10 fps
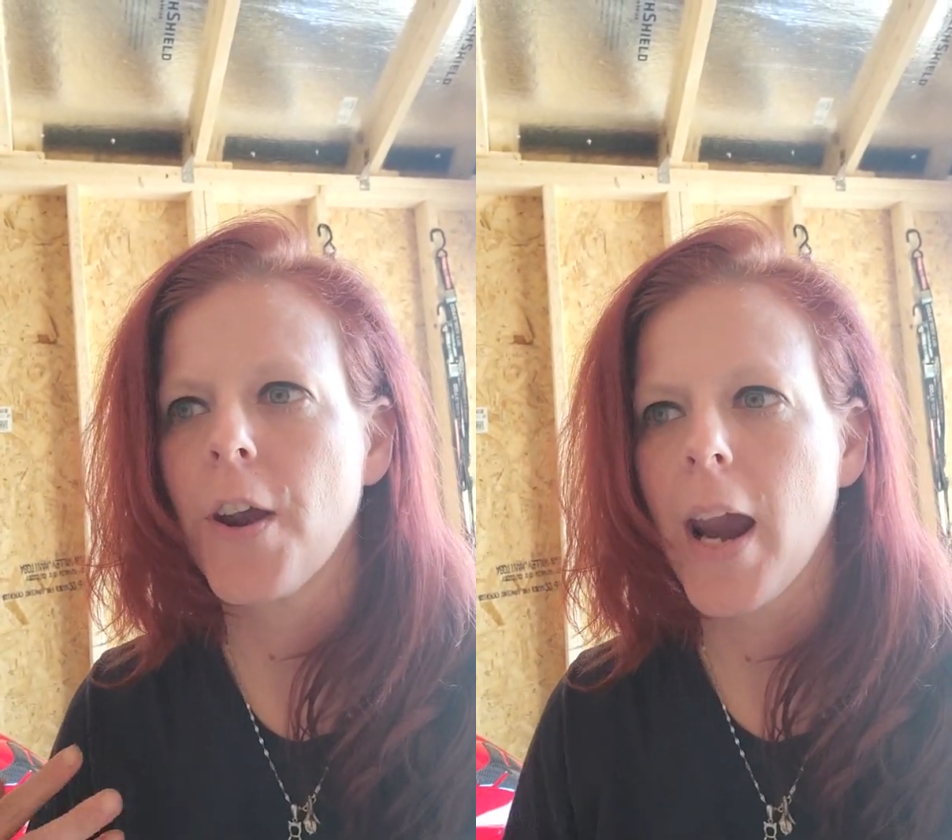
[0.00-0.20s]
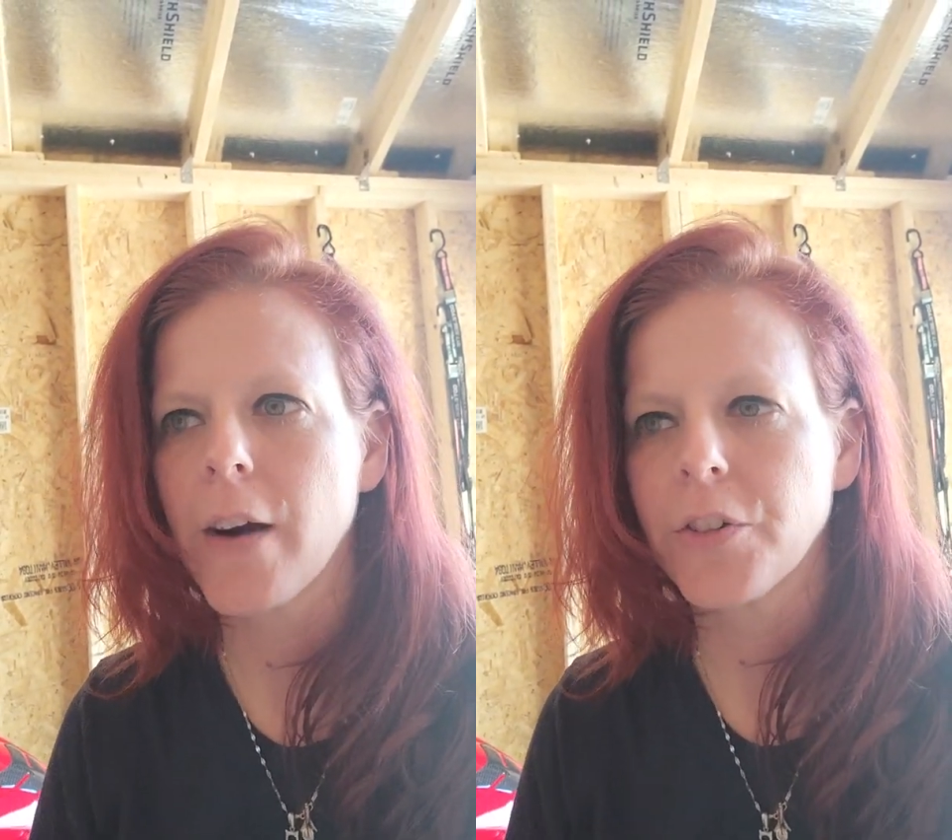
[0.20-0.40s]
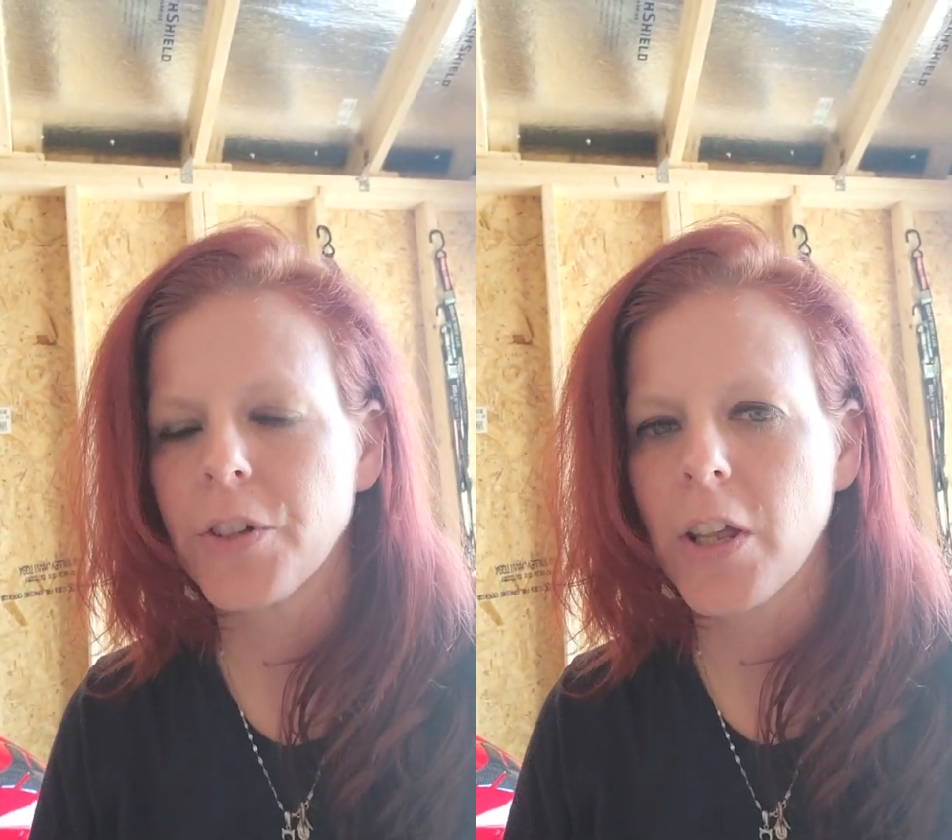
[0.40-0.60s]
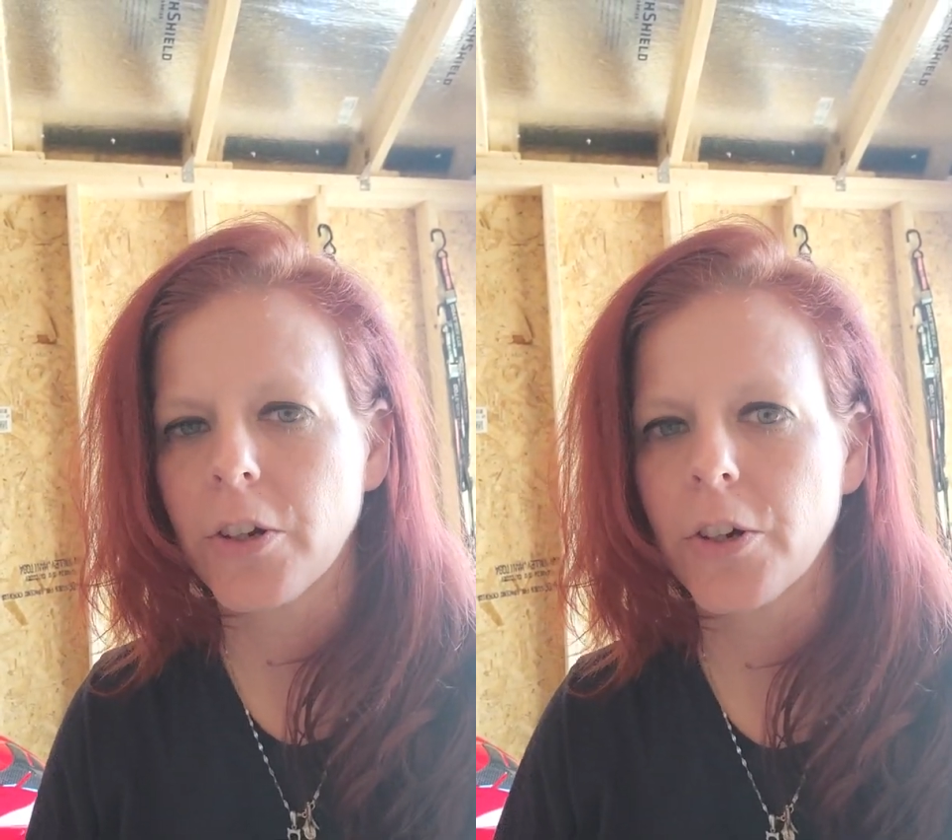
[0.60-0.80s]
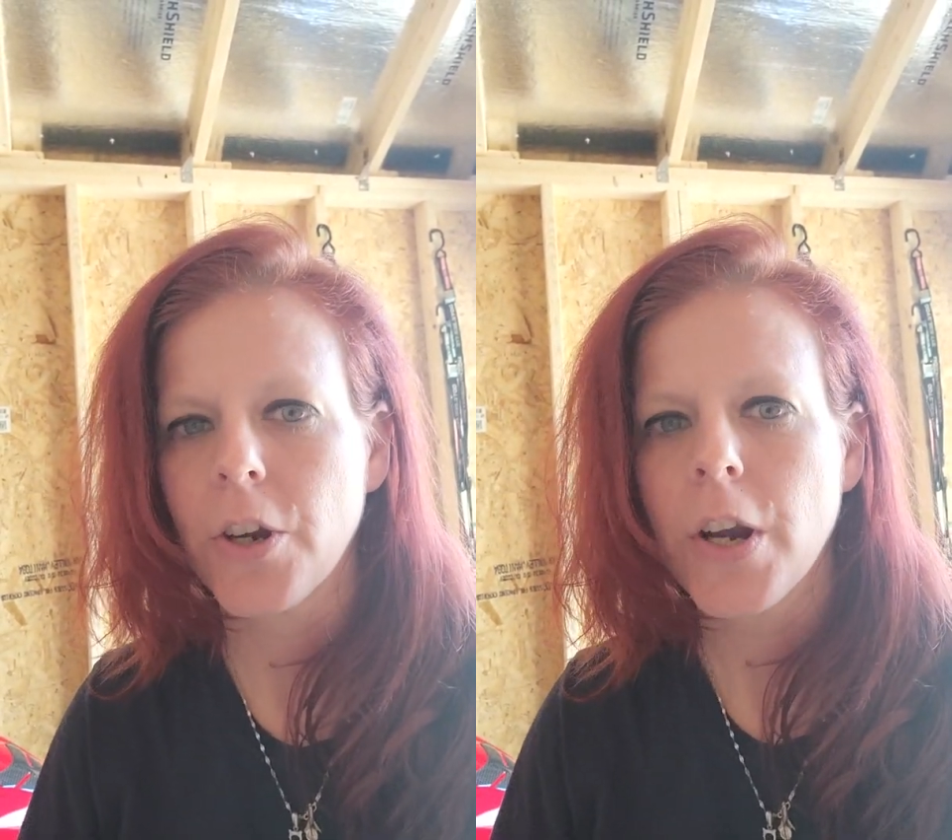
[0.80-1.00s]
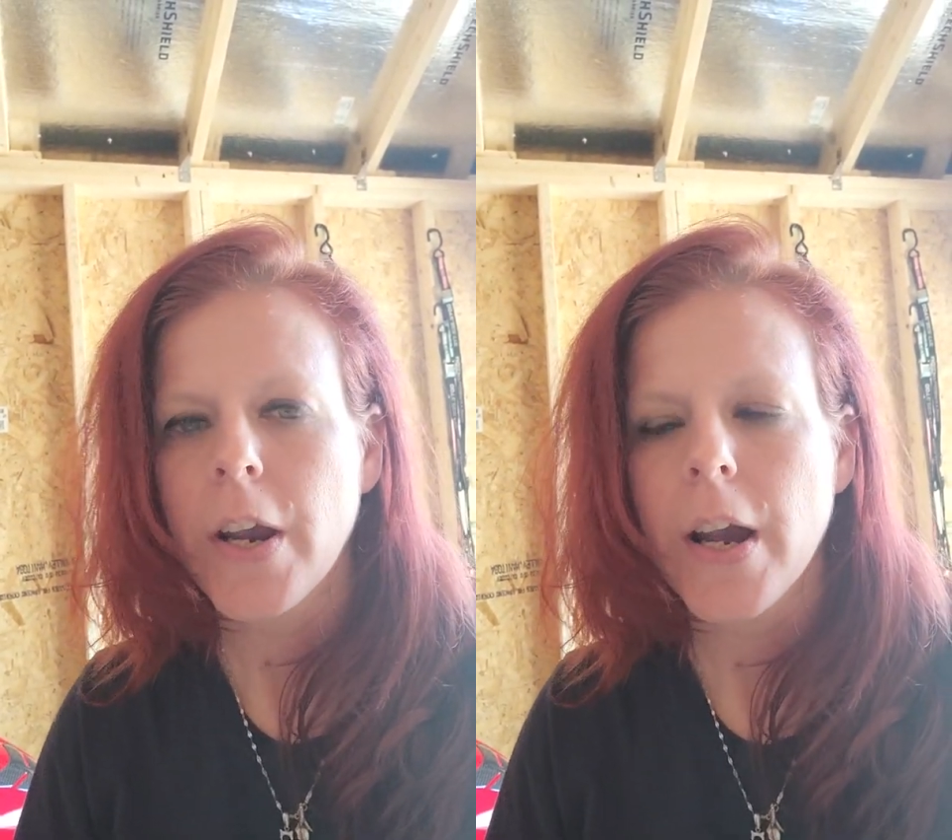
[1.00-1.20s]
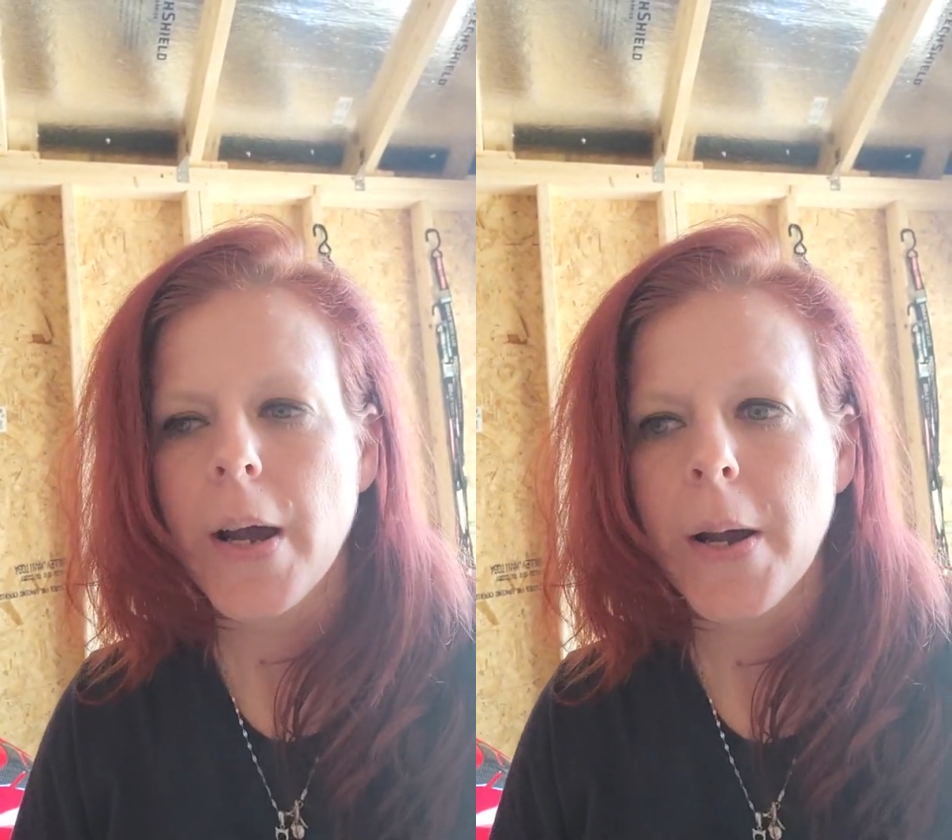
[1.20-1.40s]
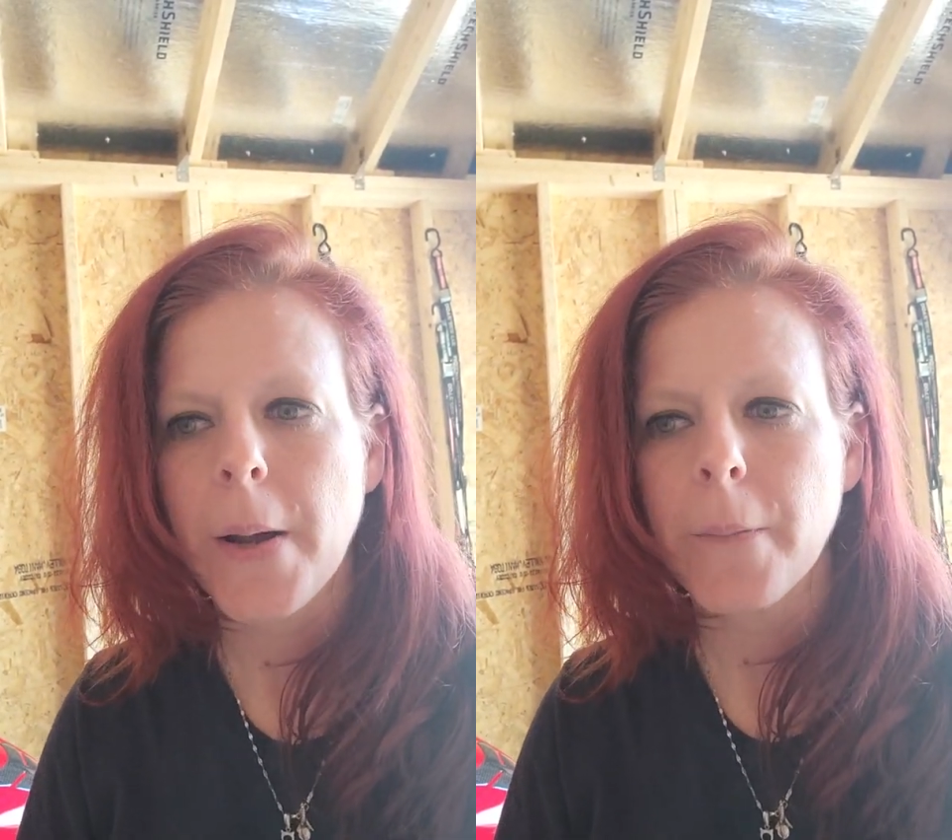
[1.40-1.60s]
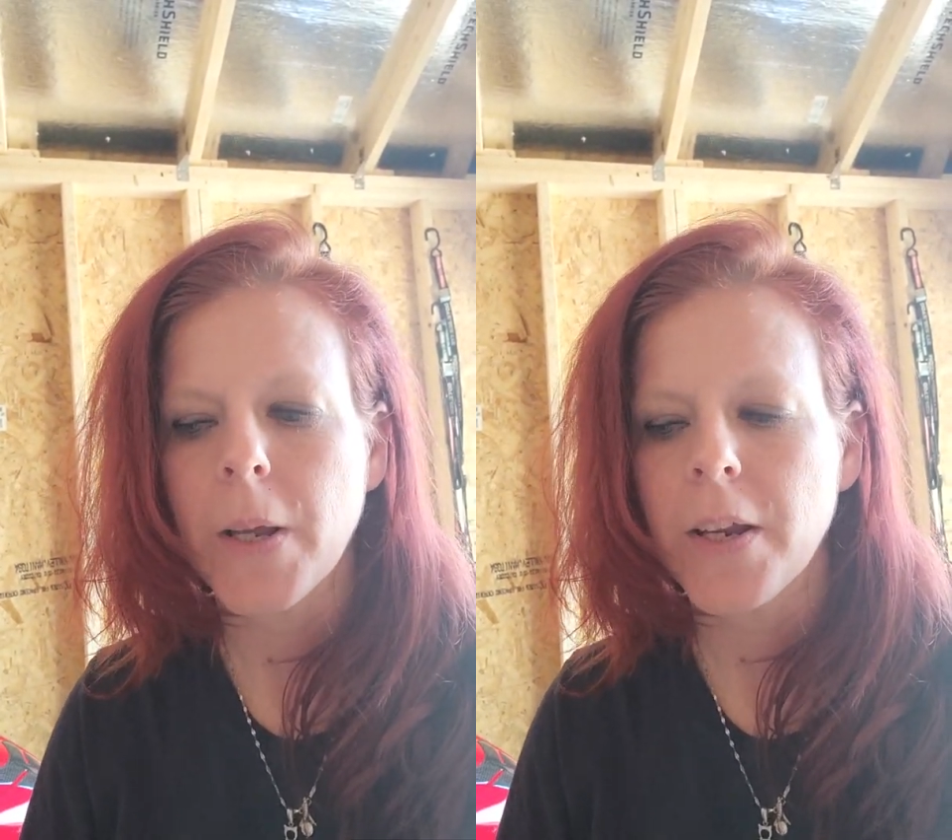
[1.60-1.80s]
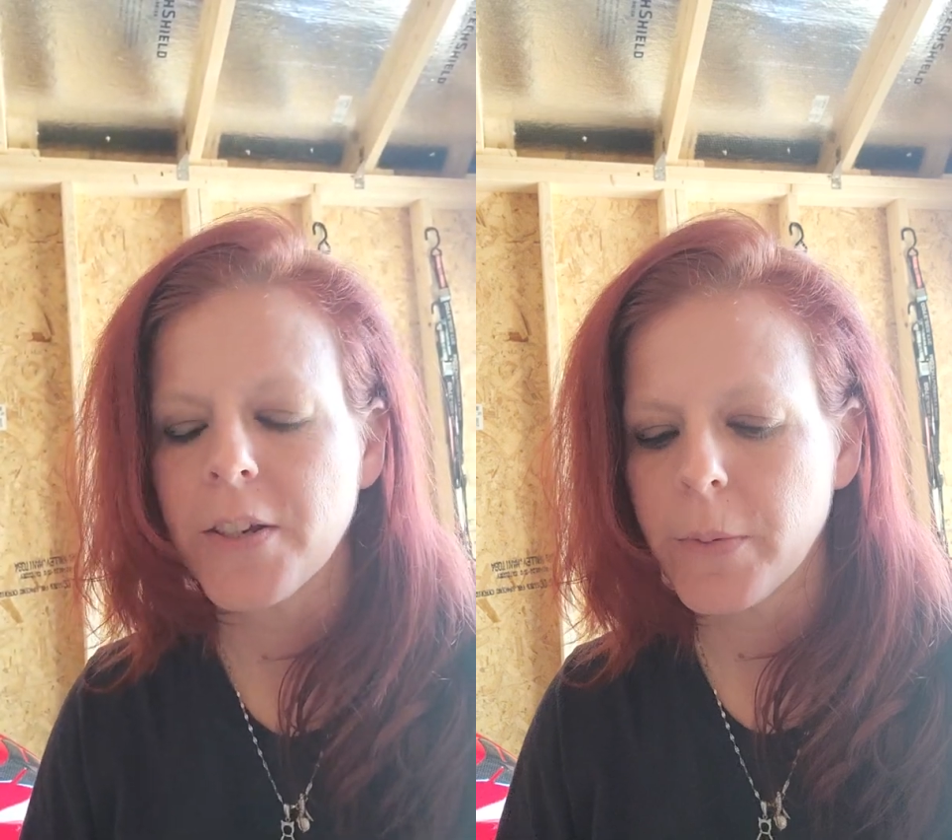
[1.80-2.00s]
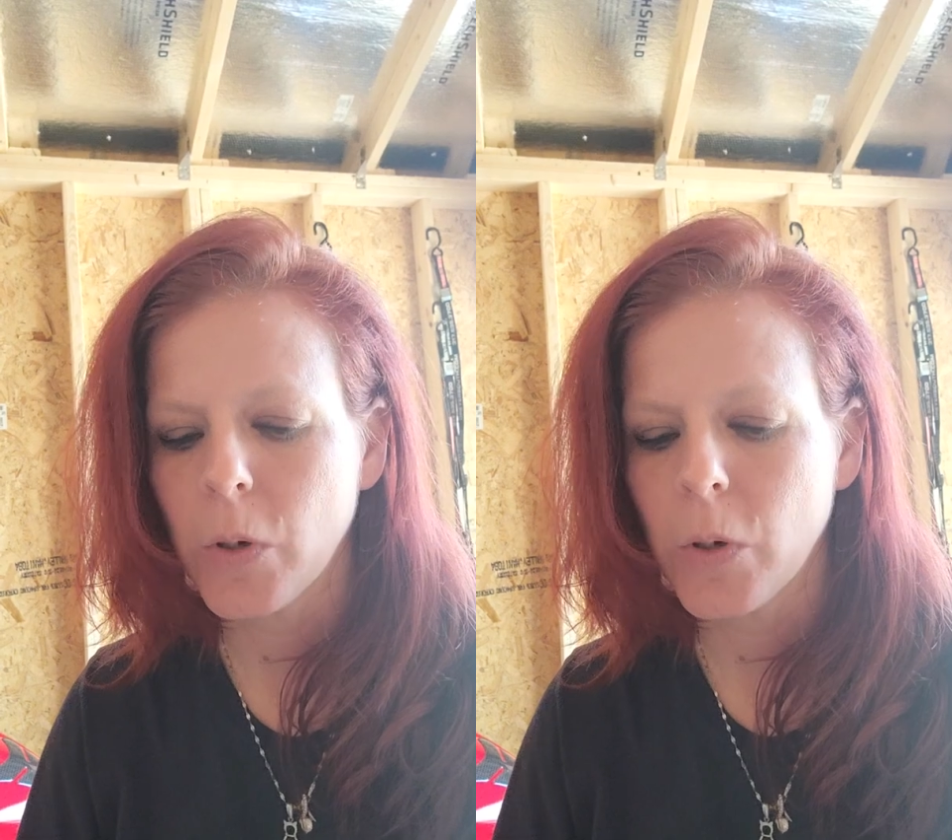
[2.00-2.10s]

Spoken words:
And to be